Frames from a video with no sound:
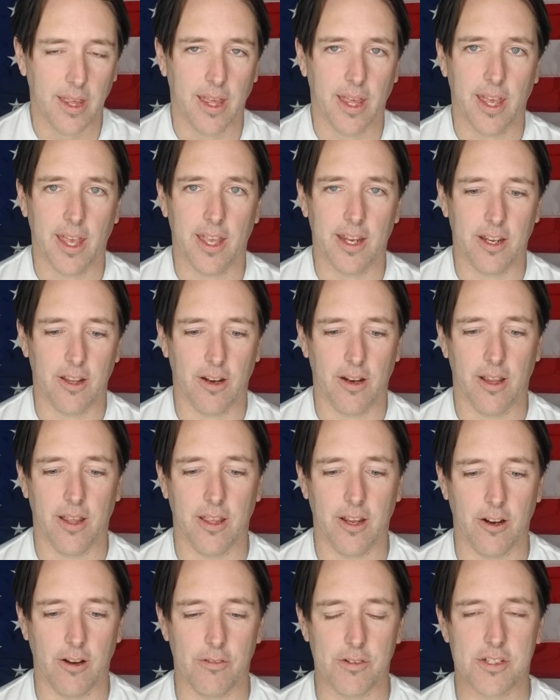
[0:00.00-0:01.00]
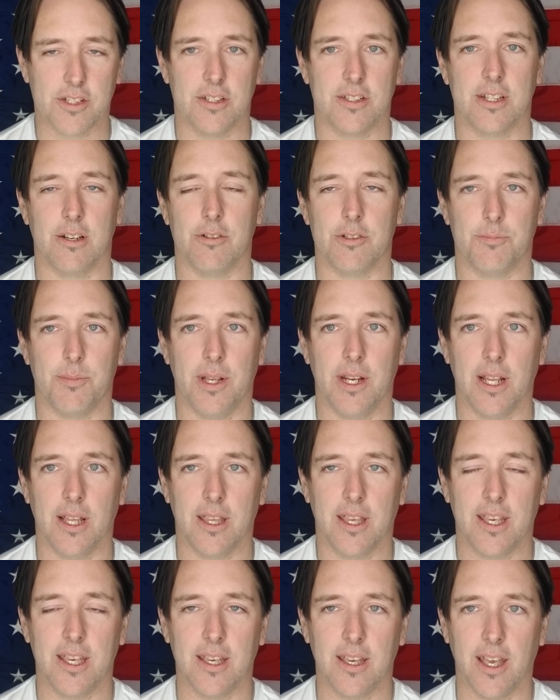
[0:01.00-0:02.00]
And ever since I've been a
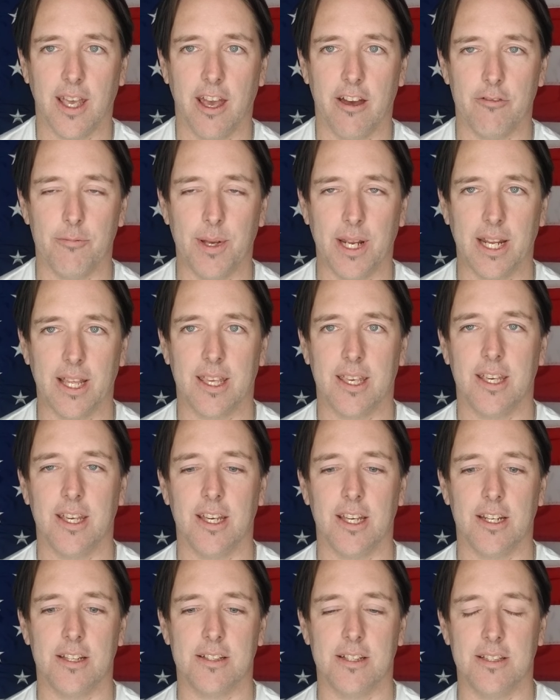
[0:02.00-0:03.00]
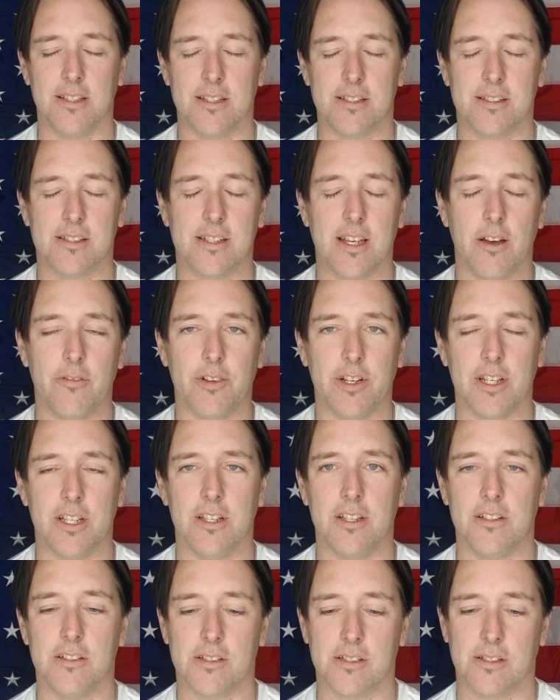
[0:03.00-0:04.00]
kid in the
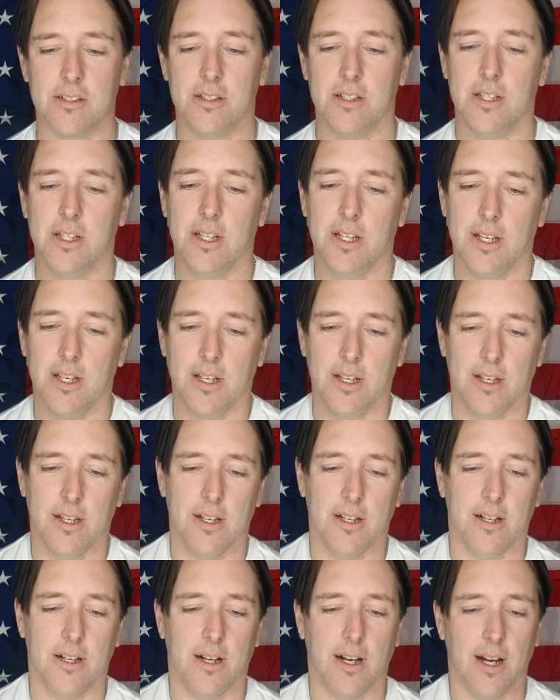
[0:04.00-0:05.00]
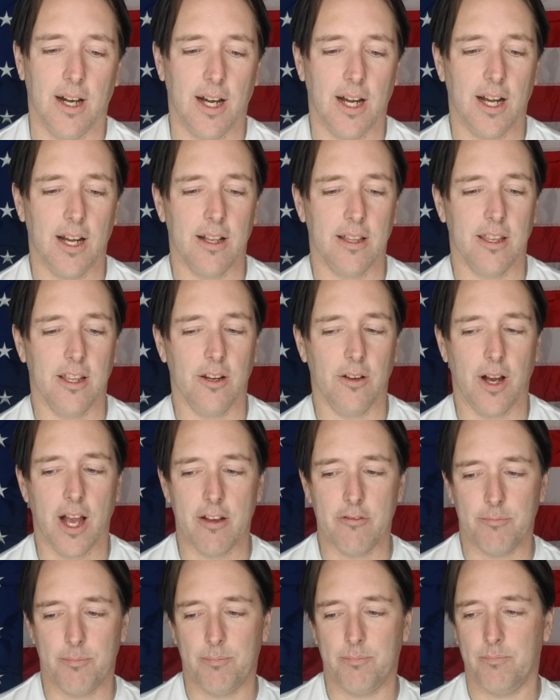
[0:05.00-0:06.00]
70s,
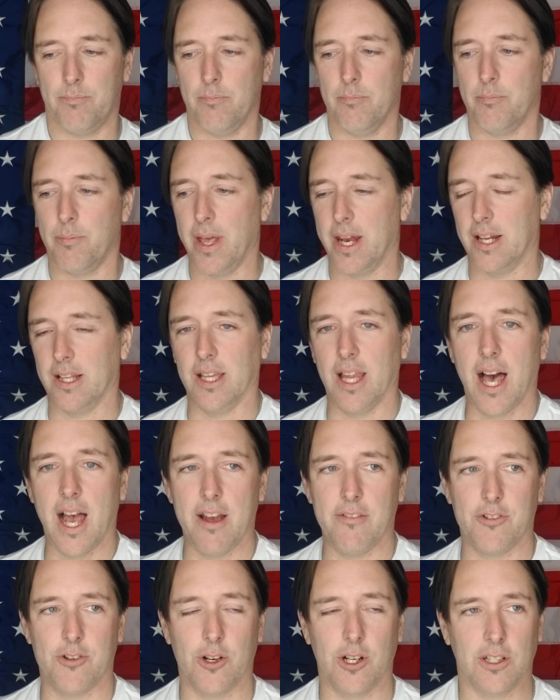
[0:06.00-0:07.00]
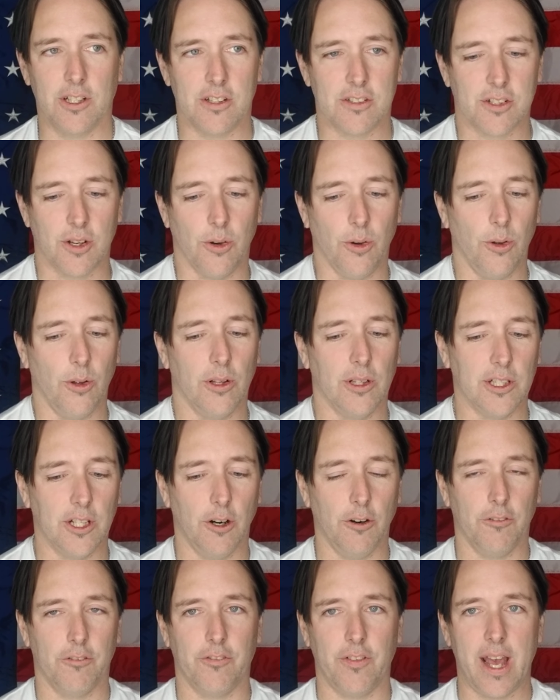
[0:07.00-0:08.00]
I've been alive during this whole
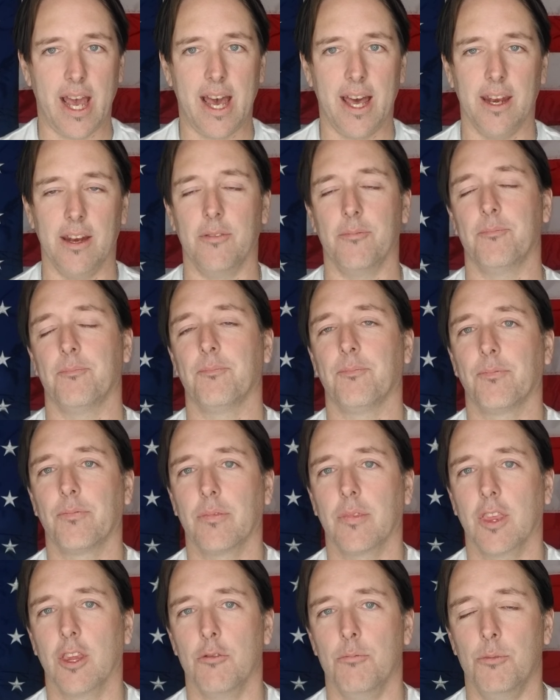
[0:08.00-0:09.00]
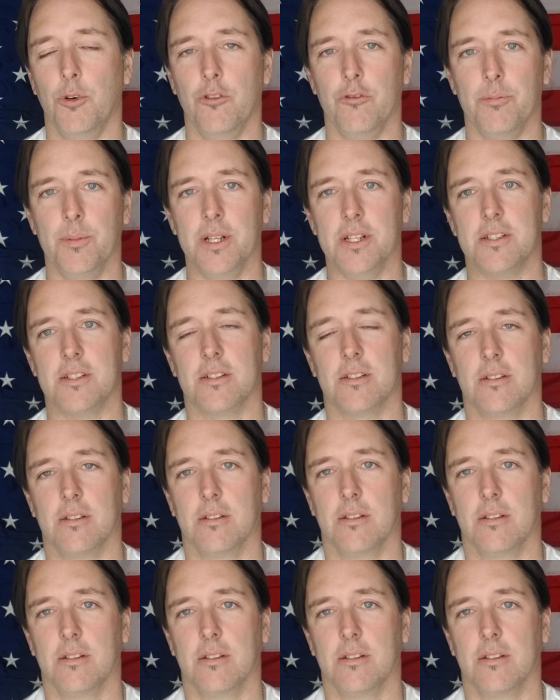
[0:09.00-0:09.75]
low-fat movement.